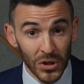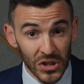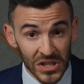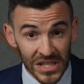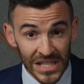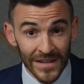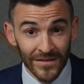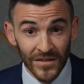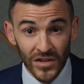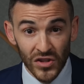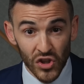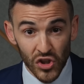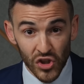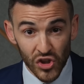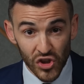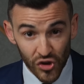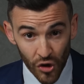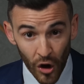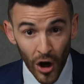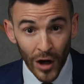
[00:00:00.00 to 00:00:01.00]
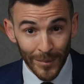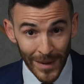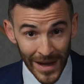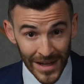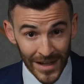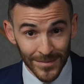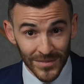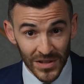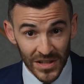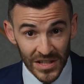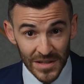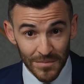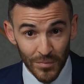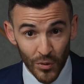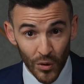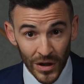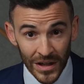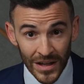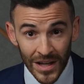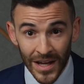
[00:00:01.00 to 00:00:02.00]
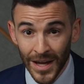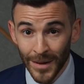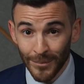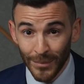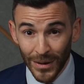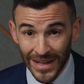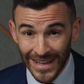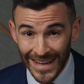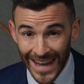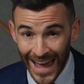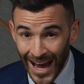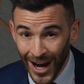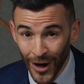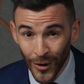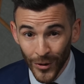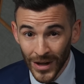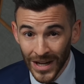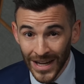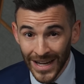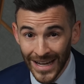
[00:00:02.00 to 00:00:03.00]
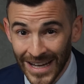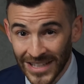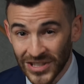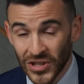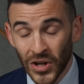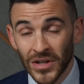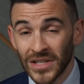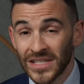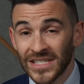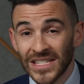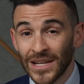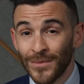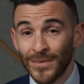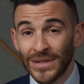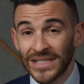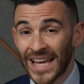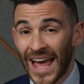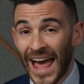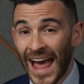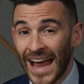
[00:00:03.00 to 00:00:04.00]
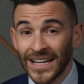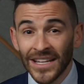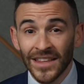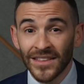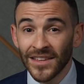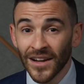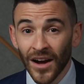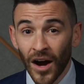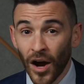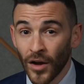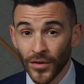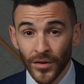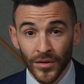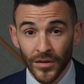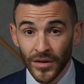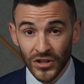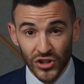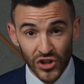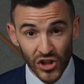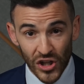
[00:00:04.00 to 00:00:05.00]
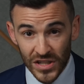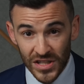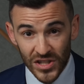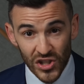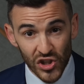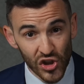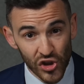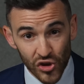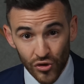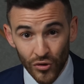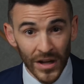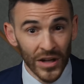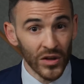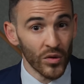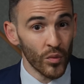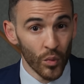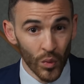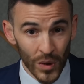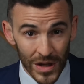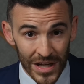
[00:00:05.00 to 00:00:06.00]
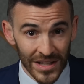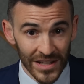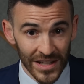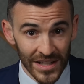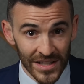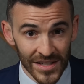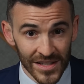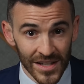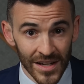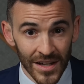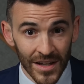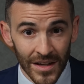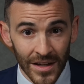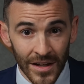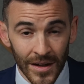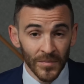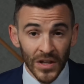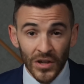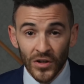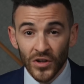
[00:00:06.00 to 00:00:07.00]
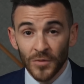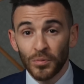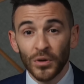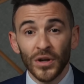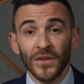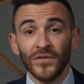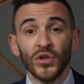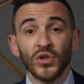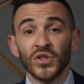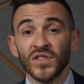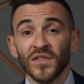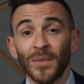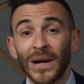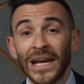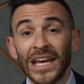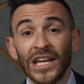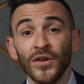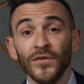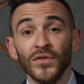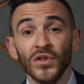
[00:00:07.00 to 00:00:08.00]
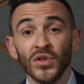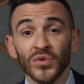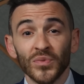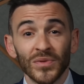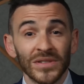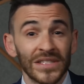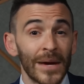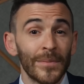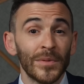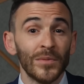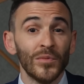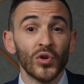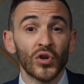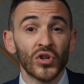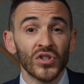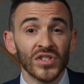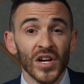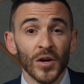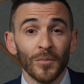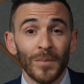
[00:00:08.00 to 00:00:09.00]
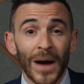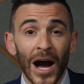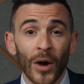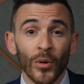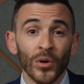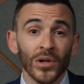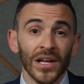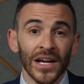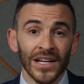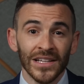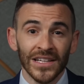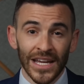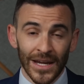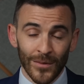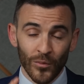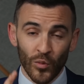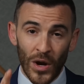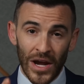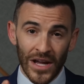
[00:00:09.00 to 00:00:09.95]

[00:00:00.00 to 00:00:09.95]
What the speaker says: perceived as a strong man up to this point, but now it's hard to see him as anything other than just straight weakness. Here are previews of my interviews with Debbie Mucursell Powell and Kim